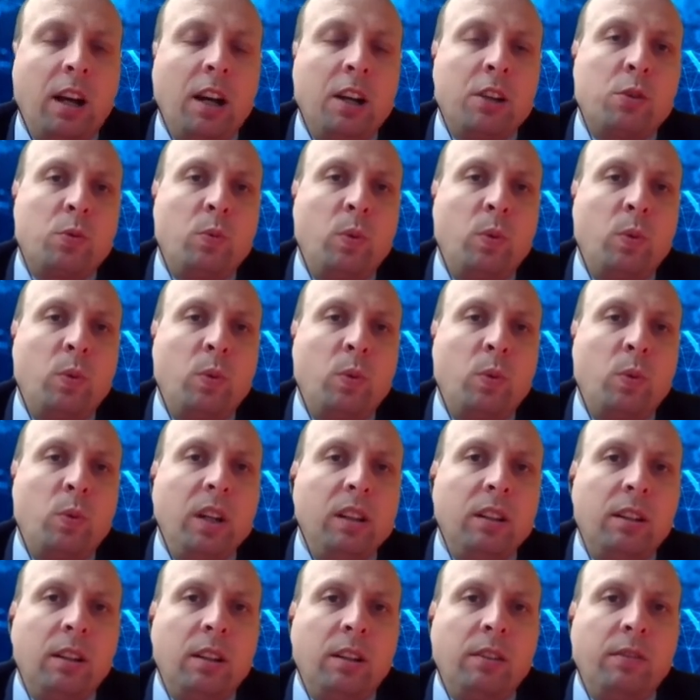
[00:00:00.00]
As
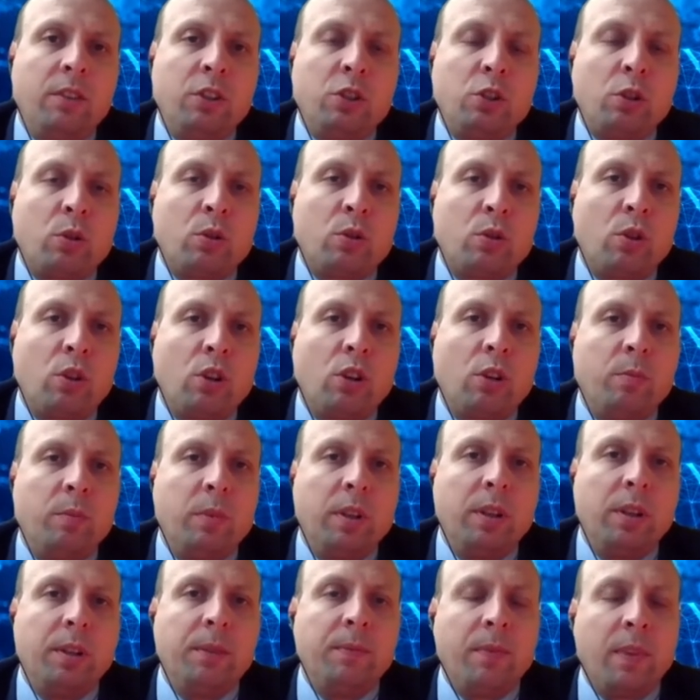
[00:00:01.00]
well, this
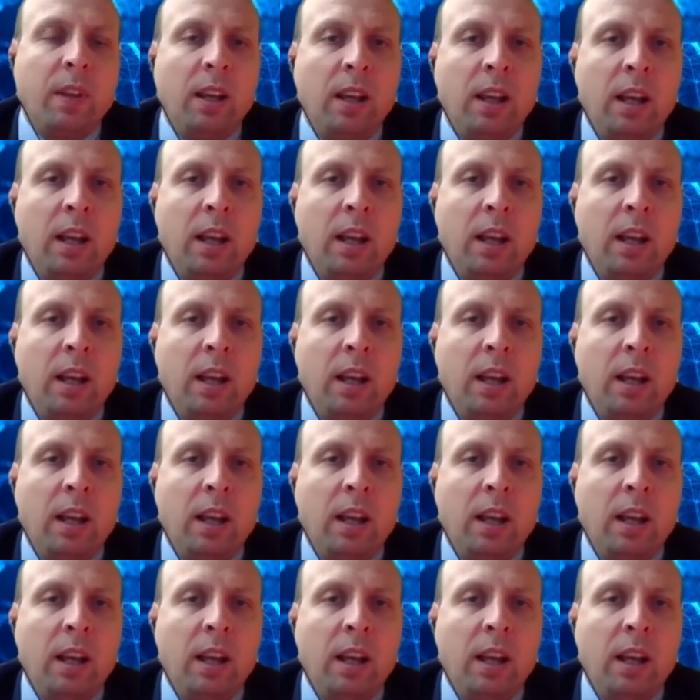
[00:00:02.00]
taxonomy